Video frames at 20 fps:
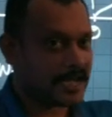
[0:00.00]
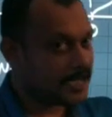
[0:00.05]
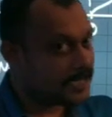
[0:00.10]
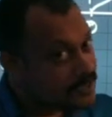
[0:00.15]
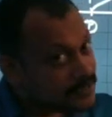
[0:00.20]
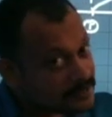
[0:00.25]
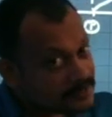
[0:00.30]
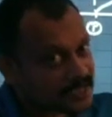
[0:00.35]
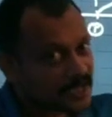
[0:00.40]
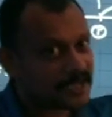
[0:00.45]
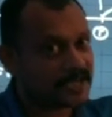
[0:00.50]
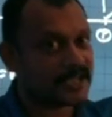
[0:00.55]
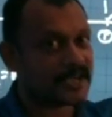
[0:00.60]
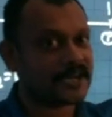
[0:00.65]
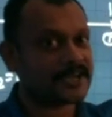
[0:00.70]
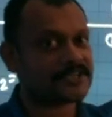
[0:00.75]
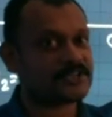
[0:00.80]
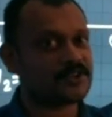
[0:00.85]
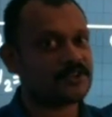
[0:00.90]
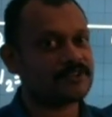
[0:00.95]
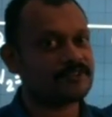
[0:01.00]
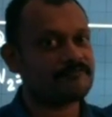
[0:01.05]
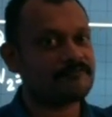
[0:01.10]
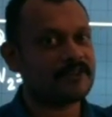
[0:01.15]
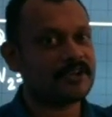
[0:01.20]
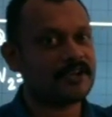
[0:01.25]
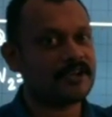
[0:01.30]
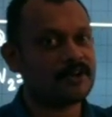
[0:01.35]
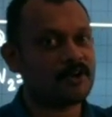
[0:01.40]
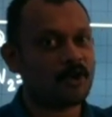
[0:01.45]
in the direction of
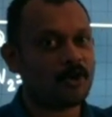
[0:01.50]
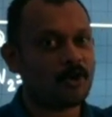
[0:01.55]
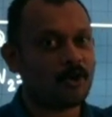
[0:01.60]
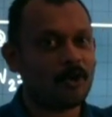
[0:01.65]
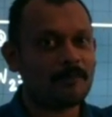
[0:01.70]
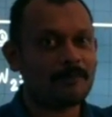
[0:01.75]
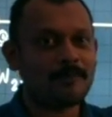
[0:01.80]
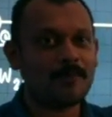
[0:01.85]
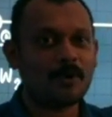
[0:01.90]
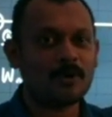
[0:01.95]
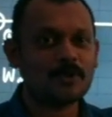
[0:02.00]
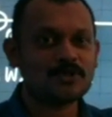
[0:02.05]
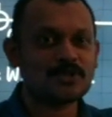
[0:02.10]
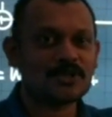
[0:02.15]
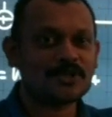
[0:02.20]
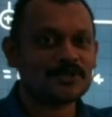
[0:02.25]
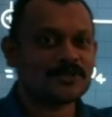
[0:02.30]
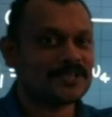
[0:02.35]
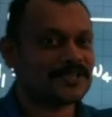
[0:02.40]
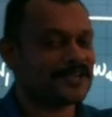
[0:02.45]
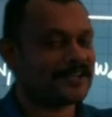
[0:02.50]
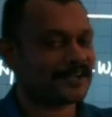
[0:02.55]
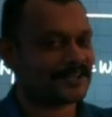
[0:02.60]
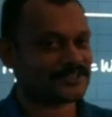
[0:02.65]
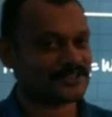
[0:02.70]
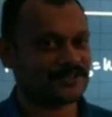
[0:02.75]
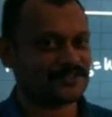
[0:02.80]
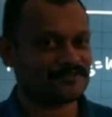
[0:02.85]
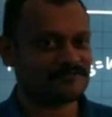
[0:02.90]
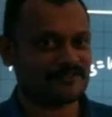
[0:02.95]
the field or opposite to the
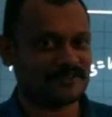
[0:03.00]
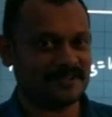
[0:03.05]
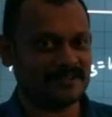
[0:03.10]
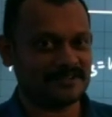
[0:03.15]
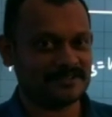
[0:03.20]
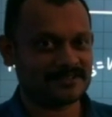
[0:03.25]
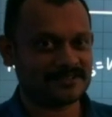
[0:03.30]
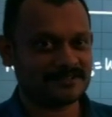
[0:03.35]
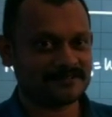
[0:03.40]
direction of the field?